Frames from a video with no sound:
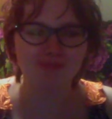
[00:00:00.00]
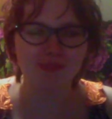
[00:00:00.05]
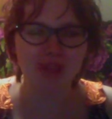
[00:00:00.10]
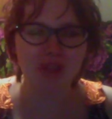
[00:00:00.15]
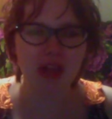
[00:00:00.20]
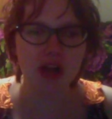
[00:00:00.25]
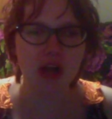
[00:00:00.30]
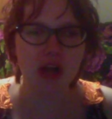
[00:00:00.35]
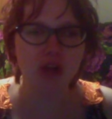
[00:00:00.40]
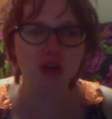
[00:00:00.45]

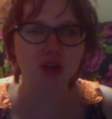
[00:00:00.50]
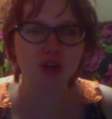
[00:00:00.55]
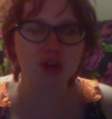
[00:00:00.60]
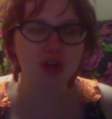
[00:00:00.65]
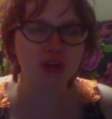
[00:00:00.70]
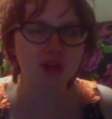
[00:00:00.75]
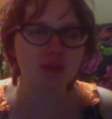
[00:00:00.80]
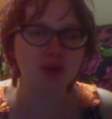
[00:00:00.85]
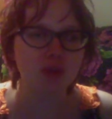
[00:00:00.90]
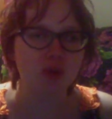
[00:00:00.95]
a, a
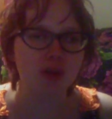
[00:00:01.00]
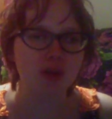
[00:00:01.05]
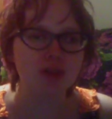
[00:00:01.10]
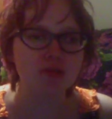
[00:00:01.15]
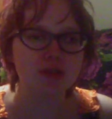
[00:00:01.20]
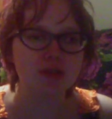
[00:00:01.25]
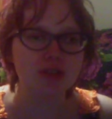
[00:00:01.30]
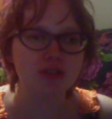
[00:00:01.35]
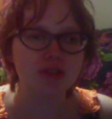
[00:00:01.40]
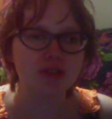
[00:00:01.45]
legitimate
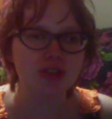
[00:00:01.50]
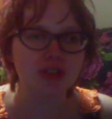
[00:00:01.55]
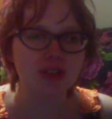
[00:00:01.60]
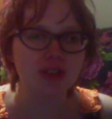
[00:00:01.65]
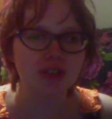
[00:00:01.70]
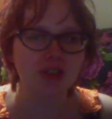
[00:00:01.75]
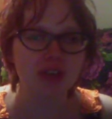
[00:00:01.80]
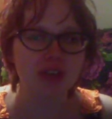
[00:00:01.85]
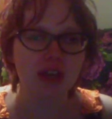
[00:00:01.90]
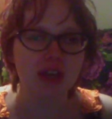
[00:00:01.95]
reason
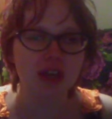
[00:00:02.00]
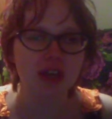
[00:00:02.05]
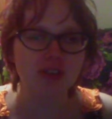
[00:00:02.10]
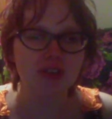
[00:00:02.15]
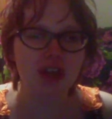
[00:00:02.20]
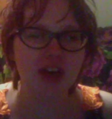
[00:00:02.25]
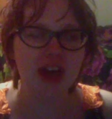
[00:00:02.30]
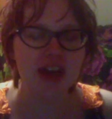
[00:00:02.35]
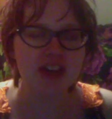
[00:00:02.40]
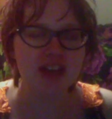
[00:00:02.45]
to
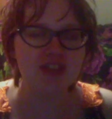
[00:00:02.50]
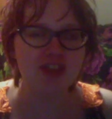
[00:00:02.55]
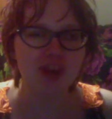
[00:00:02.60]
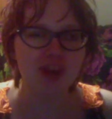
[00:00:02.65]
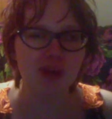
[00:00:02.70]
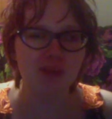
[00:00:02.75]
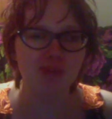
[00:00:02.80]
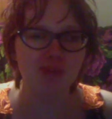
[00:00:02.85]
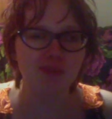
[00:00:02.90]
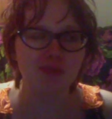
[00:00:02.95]
to hate
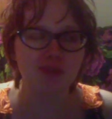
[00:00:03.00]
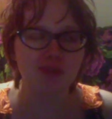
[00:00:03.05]
them.